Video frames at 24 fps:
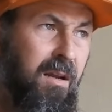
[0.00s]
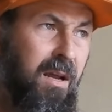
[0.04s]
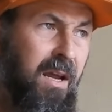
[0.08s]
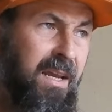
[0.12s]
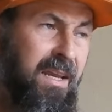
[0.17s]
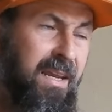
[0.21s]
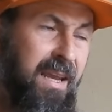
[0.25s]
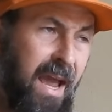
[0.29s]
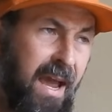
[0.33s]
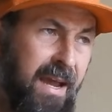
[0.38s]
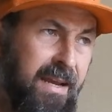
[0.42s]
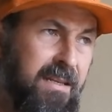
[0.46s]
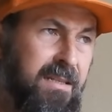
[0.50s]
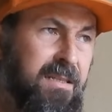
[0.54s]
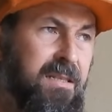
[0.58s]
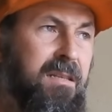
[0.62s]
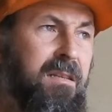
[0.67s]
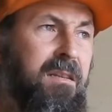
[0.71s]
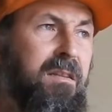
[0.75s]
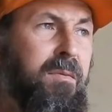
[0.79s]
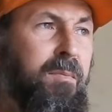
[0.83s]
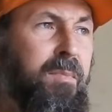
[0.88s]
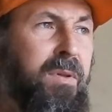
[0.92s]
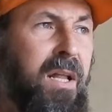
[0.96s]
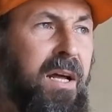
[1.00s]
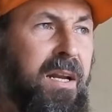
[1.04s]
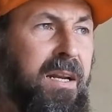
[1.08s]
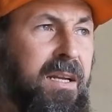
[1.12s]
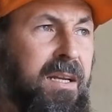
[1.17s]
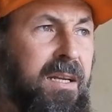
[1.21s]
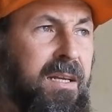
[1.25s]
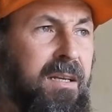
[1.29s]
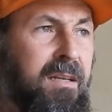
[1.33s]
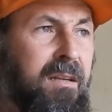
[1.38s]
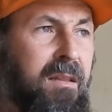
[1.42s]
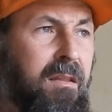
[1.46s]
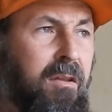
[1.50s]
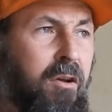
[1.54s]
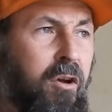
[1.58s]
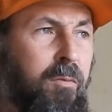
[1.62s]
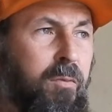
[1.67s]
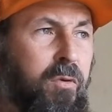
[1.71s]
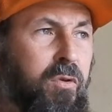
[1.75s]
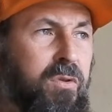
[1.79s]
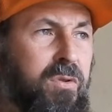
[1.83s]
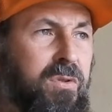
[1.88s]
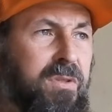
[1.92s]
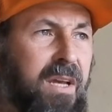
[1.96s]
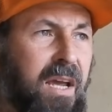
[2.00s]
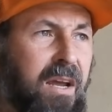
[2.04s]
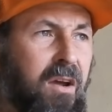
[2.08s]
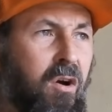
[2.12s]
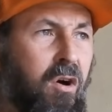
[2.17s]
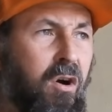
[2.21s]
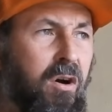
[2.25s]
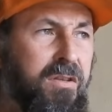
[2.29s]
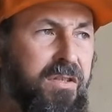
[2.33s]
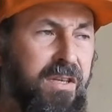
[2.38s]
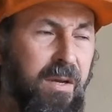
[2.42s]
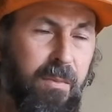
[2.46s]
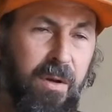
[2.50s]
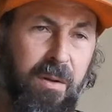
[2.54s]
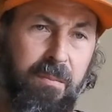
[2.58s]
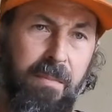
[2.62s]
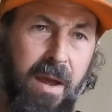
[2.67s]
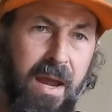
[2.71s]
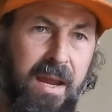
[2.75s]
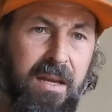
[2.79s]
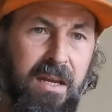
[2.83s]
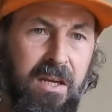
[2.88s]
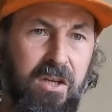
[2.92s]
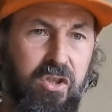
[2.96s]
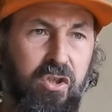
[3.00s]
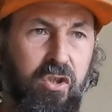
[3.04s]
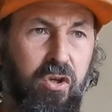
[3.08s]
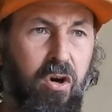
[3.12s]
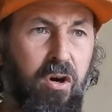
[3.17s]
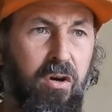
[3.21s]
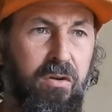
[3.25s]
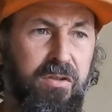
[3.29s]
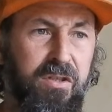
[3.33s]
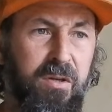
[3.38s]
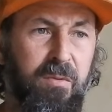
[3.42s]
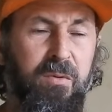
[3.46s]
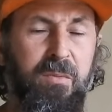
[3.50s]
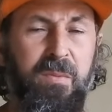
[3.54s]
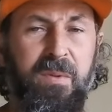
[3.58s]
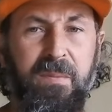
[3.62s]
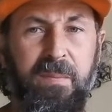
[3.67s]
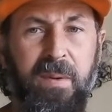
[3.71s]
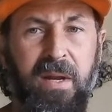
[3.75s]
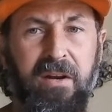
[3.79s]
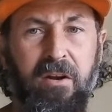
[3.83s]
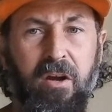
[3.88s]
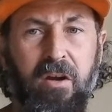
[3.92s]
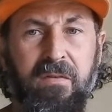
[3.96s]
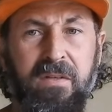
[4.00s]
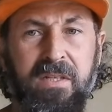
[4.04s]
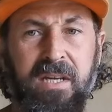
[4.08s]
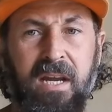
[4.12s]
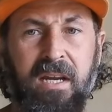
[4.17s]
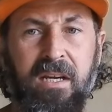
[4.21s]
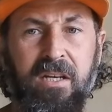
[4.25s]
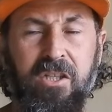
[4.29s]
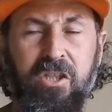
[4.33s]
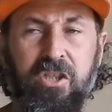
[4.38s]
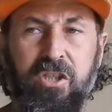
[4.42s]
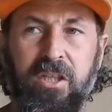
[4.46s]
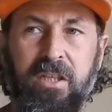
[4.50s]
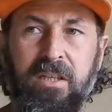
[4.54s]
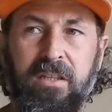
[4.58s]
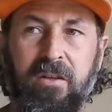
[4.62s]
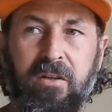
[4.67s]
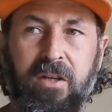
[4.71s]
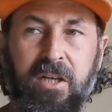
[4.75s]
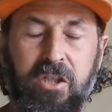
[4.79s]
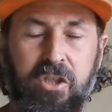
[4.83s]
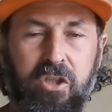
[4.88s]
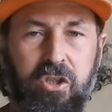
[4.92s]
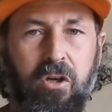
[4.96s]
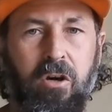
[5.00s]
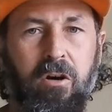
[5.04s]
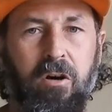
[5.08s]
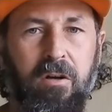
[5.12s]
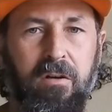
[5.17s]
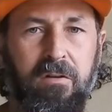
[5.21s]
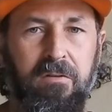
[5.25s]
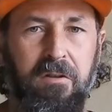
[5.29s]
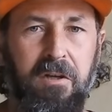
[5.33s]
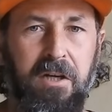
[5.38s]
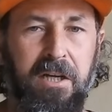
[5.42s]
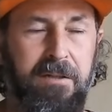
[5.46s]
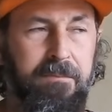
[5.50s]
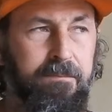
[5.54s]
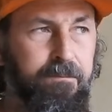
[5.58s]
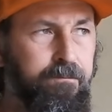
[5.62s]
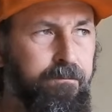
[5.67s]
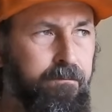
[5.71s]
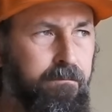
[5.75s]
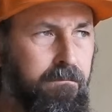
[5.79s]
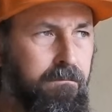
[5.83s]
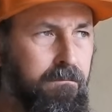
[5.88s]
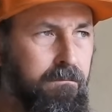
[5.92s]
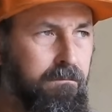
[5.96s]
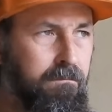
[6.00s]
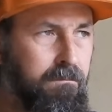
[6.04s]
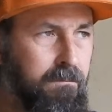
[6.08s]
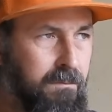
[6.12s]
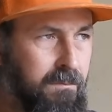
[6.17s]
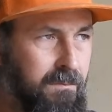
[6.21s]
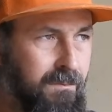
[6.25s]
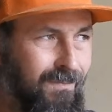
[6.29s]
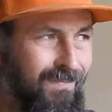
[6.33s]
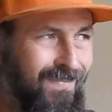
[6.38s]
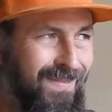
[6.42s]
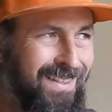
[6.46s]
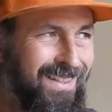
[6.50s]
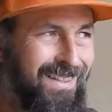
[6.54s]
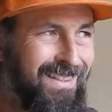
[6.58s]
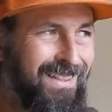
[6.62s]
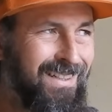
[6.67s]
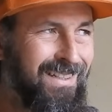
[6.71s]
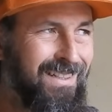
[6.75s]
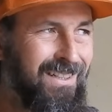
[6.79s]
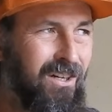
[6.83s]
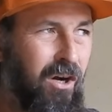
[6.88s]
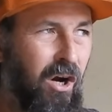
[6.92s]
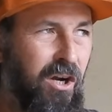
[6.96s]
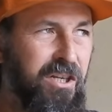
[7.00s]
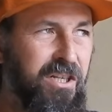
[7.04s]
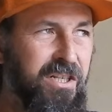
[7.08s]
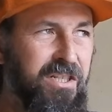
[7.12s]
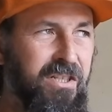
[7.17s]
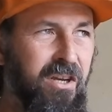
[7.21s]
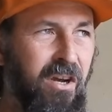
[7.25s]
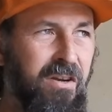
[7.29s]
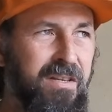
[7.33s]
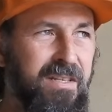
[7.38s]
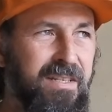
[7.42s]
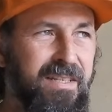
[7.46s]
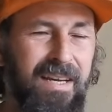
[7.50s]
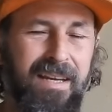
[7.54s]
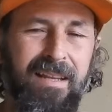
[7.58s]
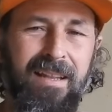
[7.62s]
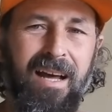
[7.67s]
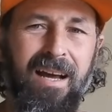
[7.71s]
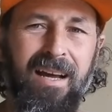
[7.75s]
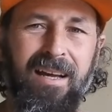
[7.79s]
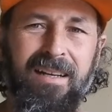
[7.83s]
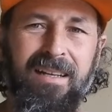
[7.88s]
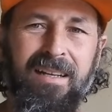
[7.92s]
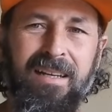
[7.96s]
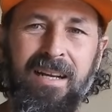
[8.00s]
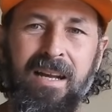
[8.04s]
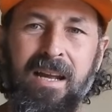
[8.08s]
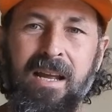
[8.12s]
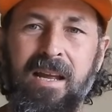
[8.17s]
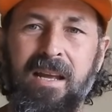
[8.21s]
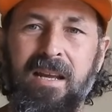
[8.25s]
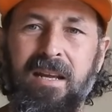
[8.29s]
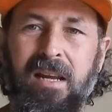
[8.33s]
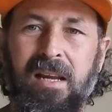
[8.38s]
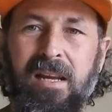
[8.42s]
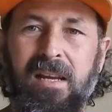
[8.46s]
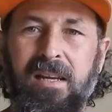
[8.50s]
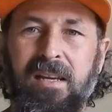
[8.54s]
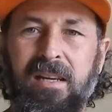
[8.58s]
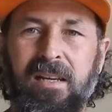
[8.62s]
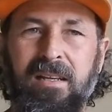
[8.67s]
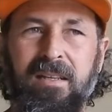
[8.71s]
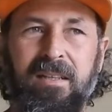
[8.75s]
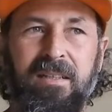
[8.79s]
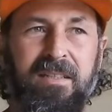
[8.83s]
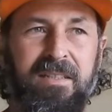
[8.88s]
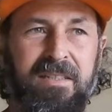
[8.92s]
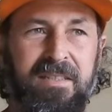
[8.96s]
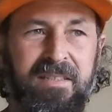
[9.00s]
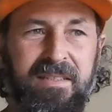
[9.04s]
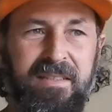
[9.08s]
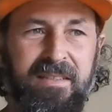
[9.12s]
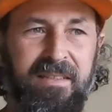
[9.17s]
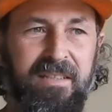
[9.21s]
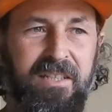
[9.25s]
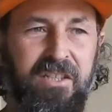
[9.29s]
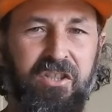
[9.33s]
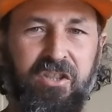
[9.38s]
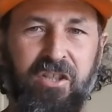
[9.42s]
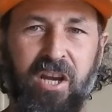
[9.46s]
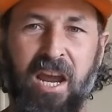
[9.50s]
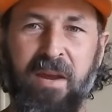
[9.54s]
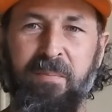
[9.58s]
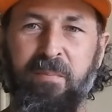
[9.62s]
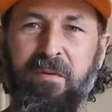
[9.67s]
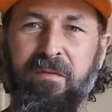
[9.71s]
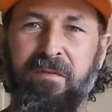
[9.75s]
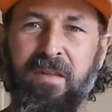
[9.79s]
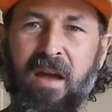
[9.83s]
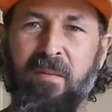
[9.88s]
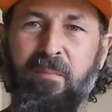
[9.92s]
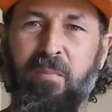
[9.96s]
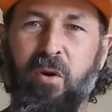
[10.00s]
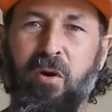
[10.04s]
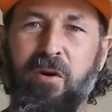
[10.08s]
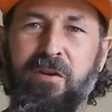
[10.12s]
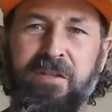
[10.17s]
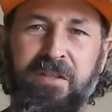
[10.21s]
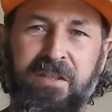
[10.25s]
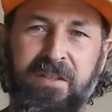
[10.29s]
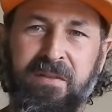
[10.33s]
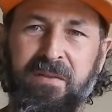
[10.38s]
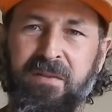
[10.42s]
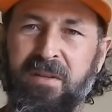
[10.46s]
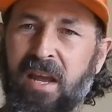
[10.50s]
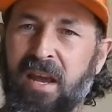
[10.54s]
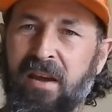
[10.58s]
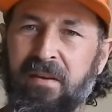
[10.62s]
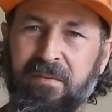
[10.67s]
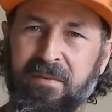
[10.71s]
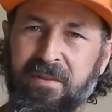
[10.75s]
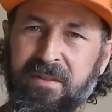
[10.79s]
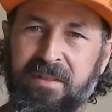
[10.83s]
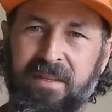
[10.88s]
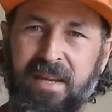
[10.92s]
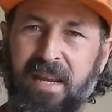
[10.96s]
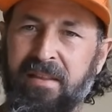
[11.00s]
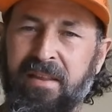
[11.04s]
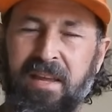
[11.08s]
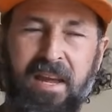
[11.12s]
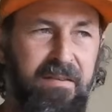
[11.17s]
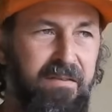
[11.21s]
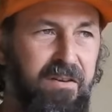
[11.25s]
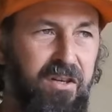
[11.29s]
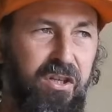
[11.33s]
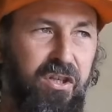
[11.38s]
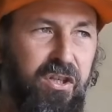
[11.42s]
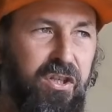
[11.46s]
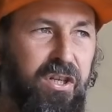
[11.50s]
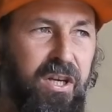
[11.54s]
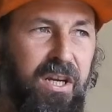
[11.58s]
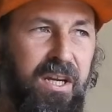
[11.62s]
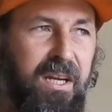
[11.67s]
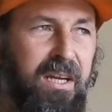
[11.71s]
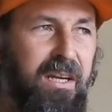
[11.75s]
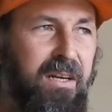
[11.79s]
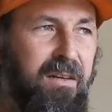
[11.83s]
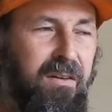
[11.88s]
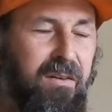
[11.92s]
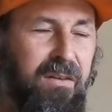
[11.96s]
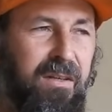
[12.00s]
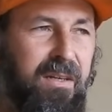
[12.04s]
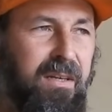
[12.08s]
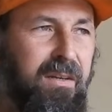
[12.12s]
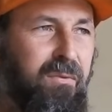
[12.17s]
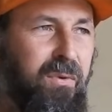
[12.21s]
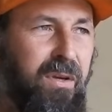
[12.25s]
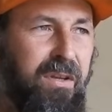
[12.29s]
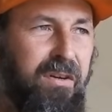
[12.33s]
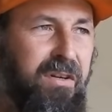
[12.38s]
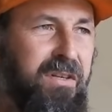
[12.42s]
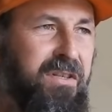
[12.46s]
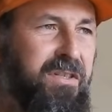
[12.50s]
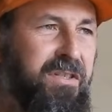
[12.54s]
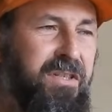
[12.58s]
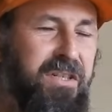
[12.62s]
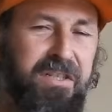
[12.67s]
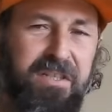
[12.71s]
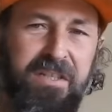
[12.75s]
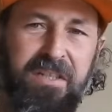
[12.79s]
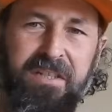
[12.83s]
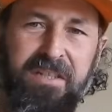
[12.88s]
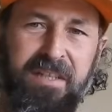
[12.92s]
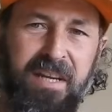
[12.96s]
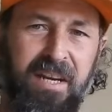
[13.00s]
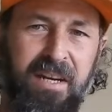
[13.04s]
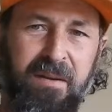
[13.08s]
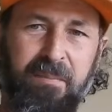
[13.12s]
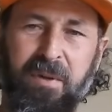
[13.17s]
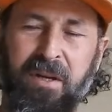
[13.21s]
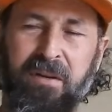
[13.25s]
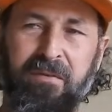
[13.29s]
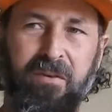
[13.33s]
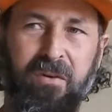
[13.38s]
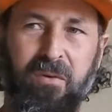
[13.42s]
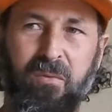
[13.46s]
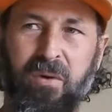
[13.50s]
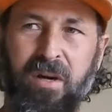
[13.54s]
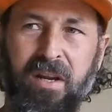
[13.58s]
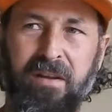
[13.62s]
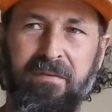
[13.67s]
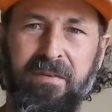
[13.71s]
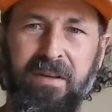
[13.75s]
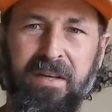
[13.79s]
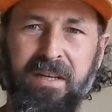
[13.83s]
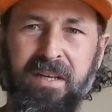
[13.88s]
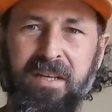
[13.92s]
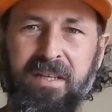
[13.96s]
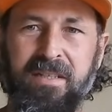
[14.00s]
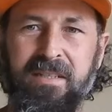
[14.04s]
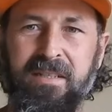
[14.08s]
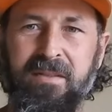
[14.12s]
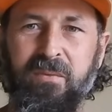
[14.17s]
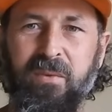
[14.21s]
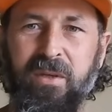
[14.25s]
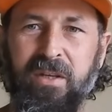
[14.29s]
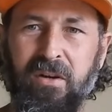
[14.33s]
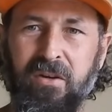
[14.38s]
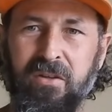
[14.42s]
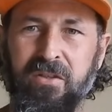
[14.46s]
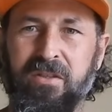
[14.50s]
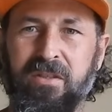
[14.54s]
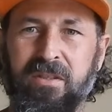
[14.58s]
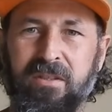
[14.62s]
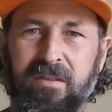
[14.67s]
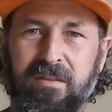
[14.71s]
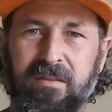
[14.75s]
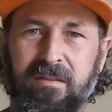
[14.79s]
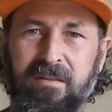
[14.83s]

against the bloody thermals, say, oh, someone may get shot, someone will be bent over taking a shit and they'll get shot. Like, I just don't see that, because the shape of that person down there having a shit, whether it's just you've seen a bit of it or whatever, we're not